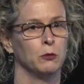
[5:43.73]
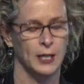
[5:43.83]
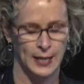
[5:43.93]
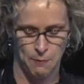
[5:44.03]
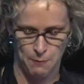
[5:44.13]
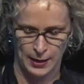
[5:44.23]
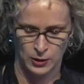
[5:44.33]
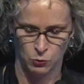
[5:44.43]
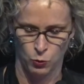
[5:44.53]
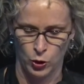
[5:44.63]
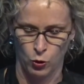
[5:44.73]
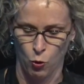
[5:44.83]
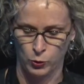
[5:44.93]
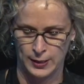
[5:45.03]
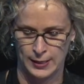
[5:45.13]
to get back to work
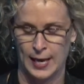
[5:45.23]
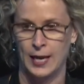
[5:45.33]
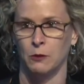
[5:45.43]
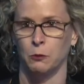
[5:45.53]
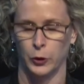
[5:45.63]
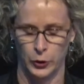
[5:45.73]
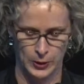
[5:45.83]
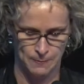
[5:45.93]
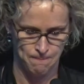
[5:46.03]
or to stay at work.